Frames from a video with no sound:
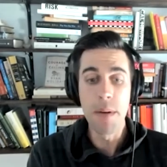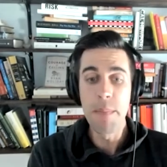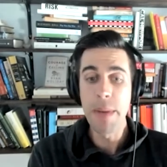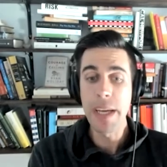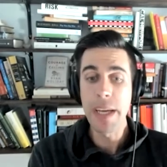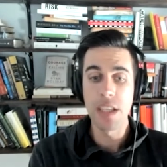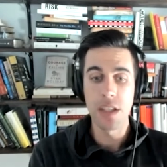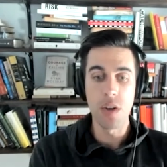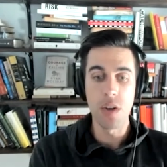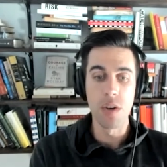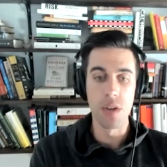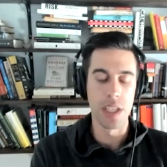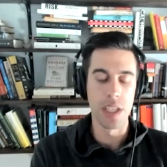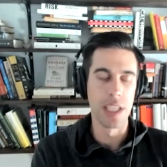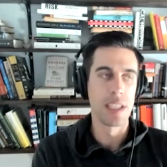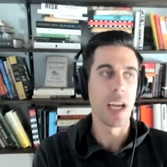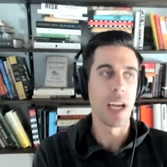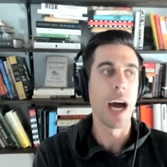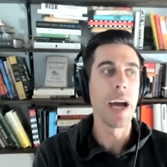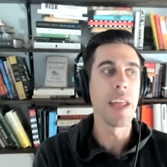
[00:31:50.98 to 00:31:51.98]
it, makes total
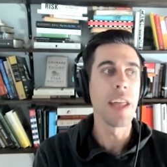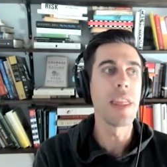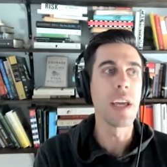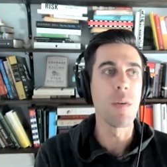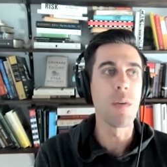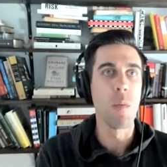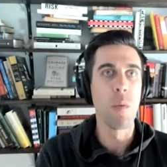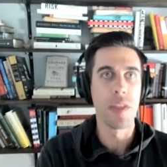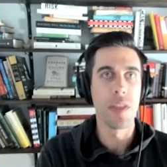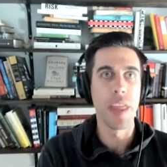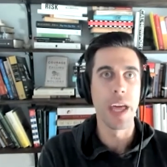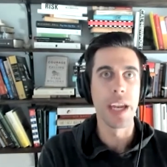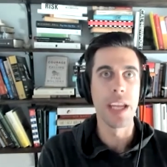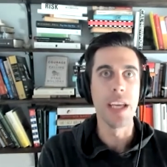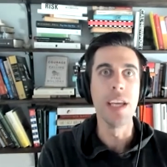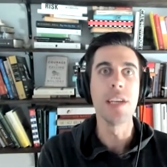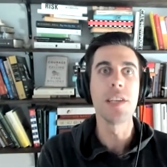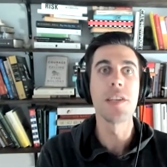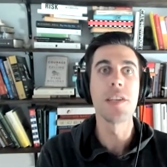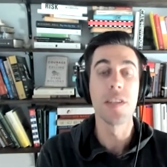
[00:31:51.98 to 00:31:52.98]
sense. I think what that
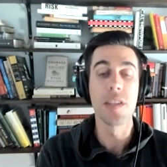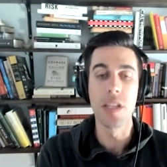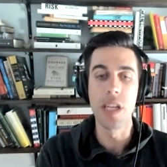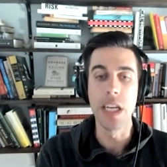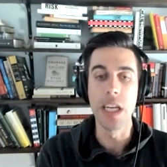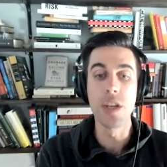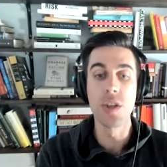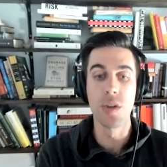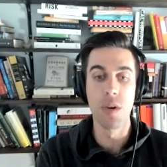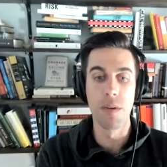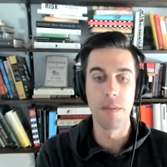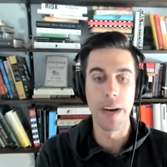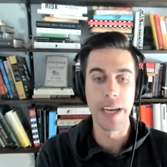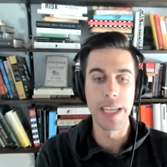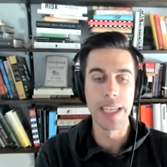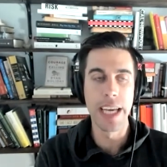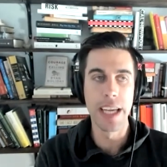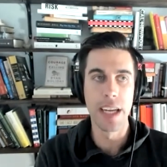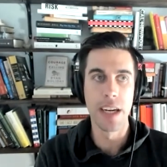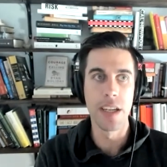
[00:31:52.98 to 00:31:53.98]
is is an issue of
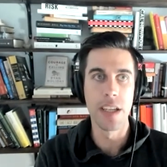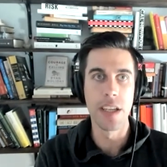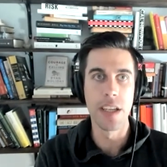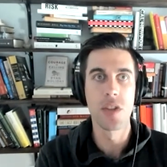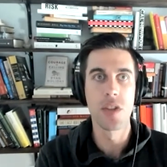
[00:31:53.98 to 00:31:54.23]
identity.